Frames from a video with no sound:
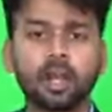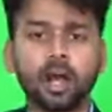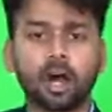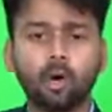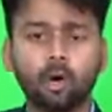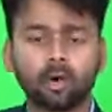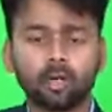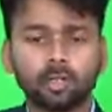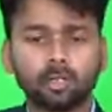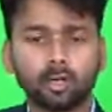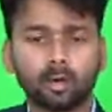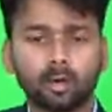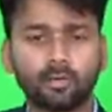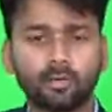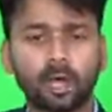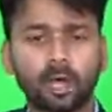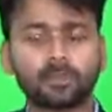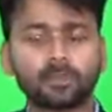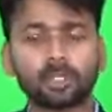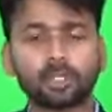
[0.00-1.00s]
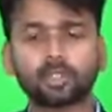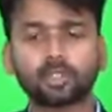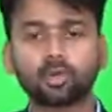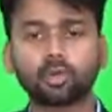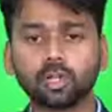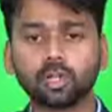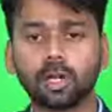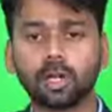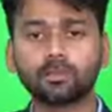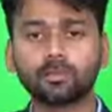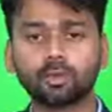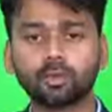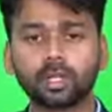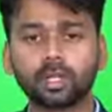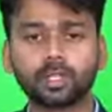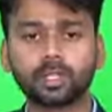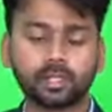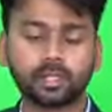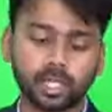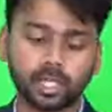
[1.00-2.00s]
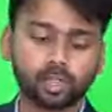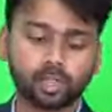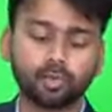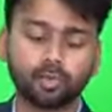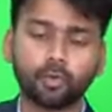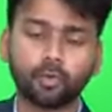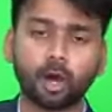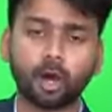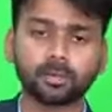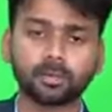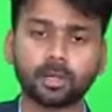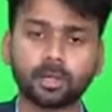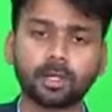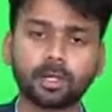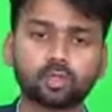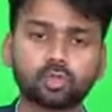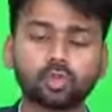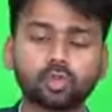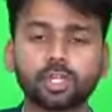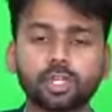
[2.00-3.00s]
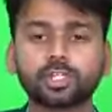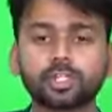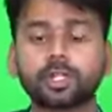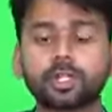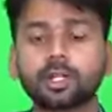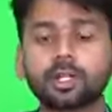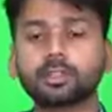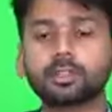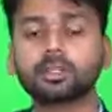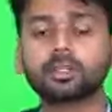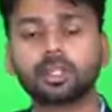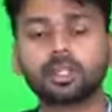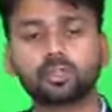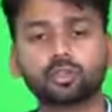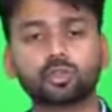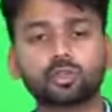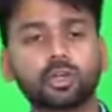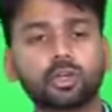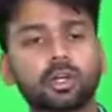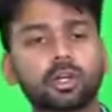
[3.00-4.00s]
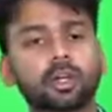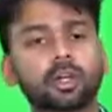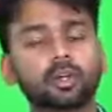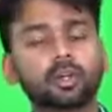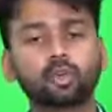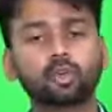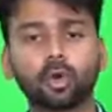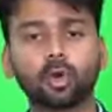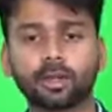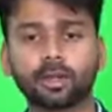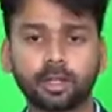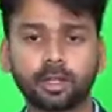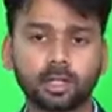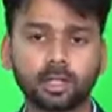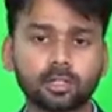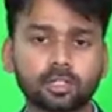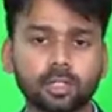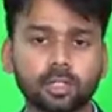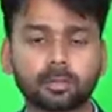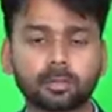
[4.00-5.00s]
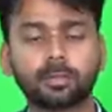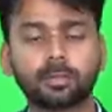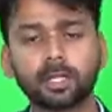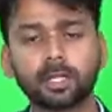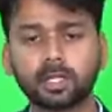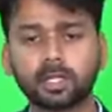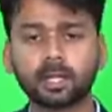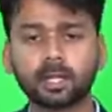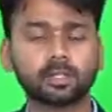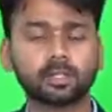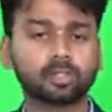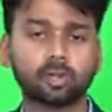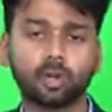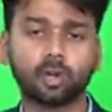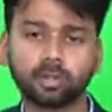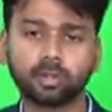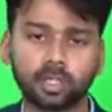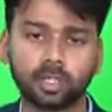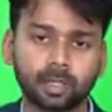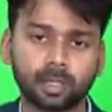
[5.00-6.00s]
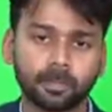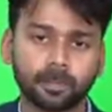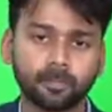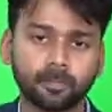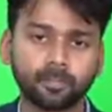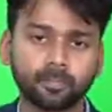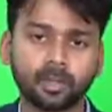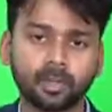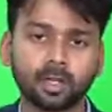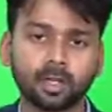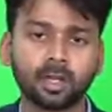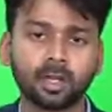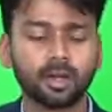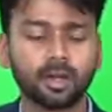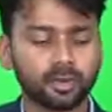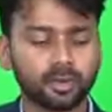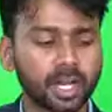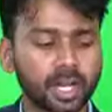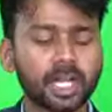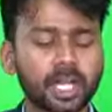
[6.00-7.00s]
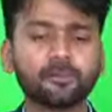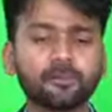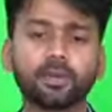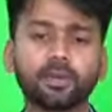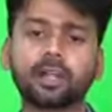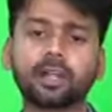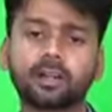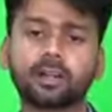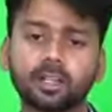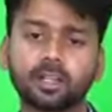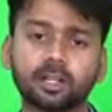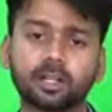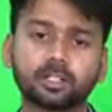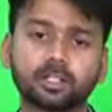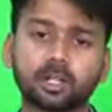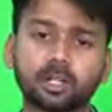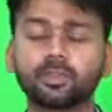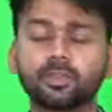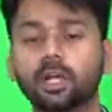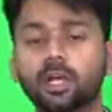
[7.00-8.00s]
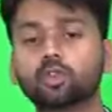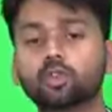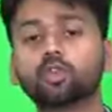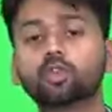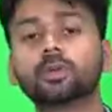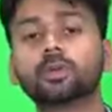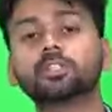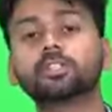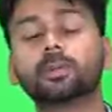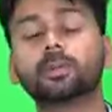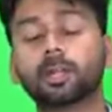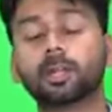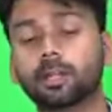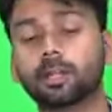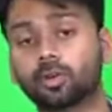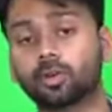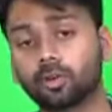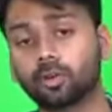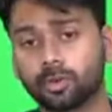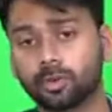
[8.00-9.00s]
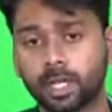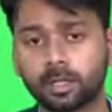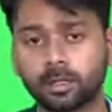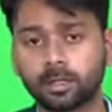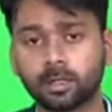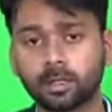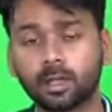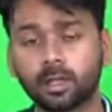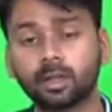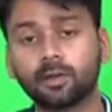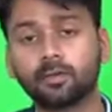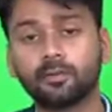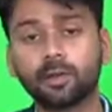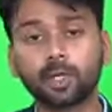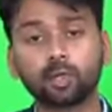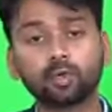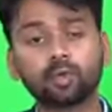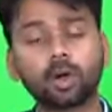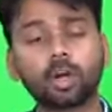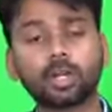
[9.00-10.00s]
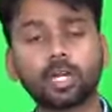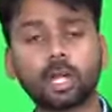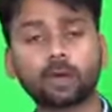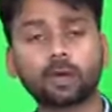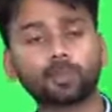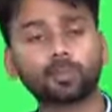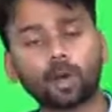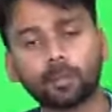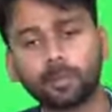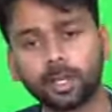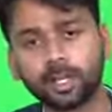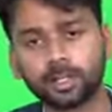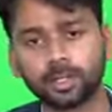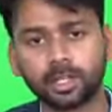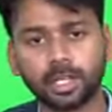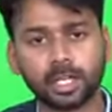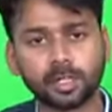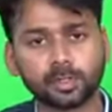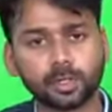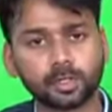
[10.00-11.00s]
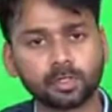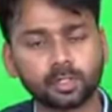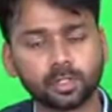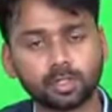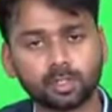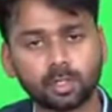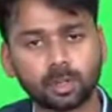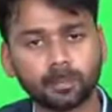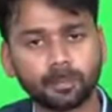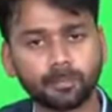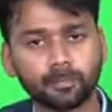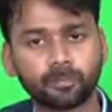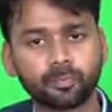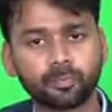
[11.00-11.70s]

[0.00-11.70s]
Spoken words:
All the farmers should come together. They should form some association and then they should do agriculture. But that is not there. Rain fed agriculture, we are too much dependent on rain. We do not have proper irrigation system.